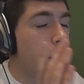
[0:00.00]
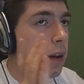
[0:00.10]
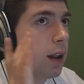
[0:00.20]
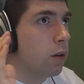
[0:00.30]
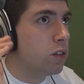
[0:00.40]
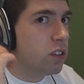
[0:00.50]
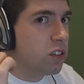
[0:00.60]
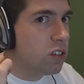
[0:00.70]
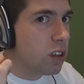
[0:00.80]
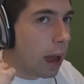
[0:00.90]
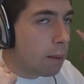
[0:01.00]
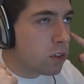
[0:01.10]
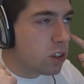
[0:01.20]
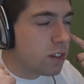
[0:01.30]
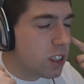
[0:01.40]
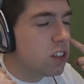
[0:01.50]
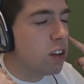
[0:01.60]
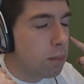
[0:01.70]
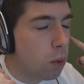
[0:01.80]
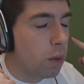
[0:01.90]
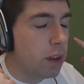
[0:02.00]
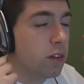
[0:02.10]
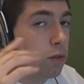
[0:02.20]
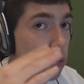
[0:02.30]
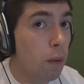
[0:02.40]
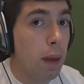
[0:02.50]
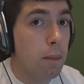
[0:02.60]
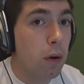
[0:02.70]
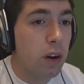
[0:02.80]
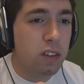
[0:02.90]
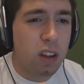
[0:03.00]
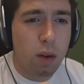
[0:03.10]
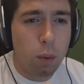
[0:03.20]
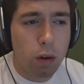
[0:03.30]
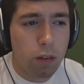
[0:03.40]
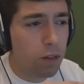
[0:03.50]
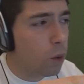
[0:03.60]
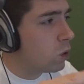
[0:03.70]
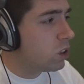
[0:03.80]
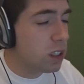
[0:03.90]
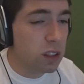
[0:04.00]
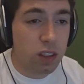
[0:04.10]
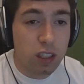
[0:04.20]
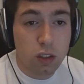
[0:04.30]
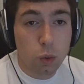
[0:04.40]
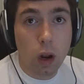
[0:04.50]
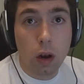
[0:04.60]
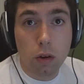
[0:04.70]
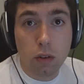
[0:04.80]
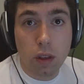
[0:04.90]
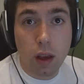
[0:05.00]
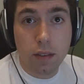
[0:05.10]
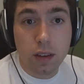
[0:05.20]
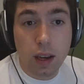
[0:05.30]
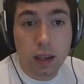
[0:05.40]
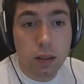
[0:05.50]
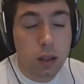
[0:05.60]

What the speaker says: Now, Amazon, since I bought these, have dropped their price. They were $466 when I looked the other day.